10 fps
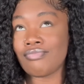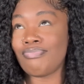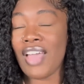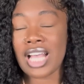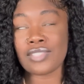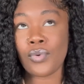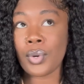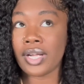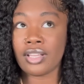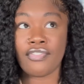Fast
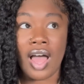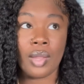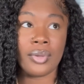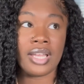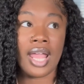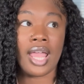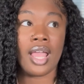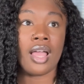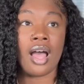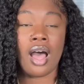forward the following
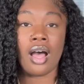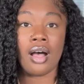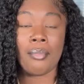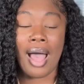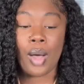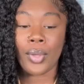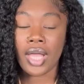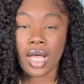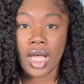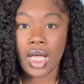day, I
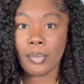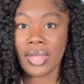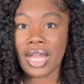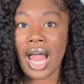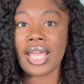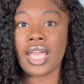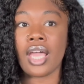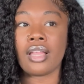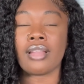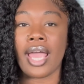wake up and I
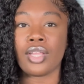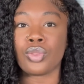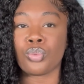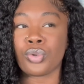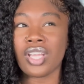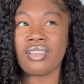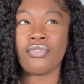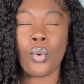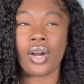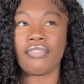get like 3,
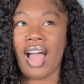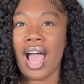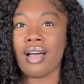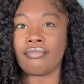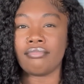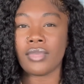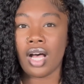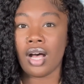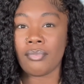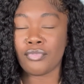4, or 5
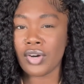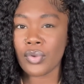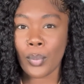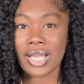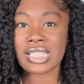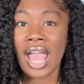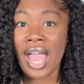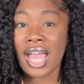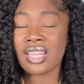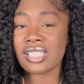friend requests,
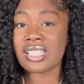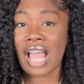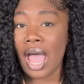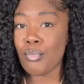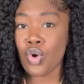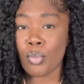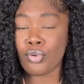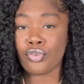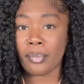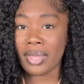and this is
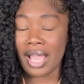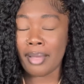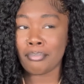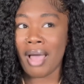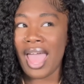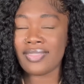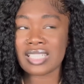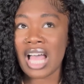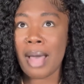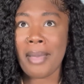abnormal for me. At the
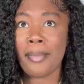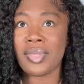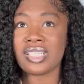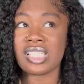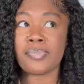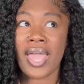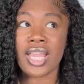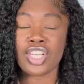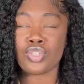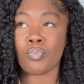time, my business
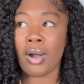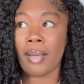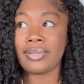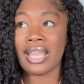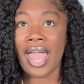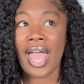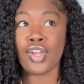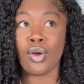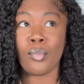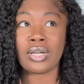page probably had
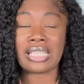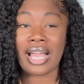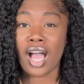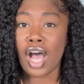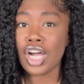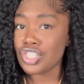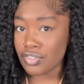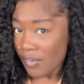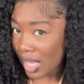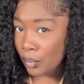no more than like
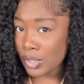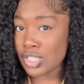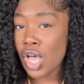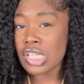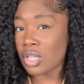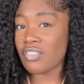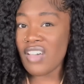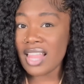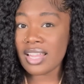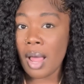100 followers. So the
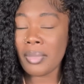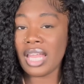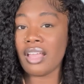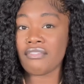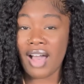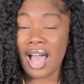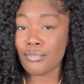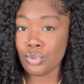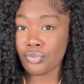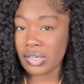fact that I'm getting 5
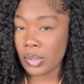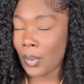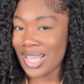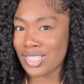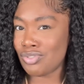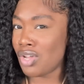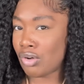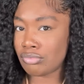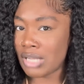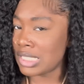new friend requests, you
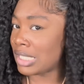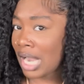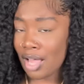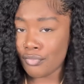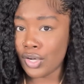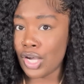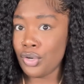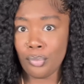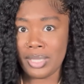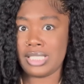know, that's a lot for a
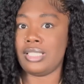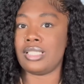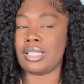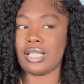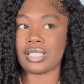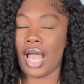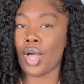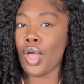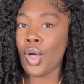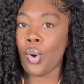new business. And it's
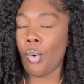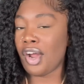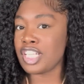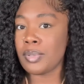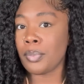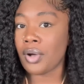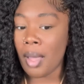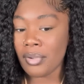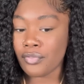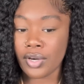like, where are these people
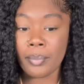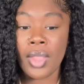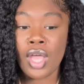coming from?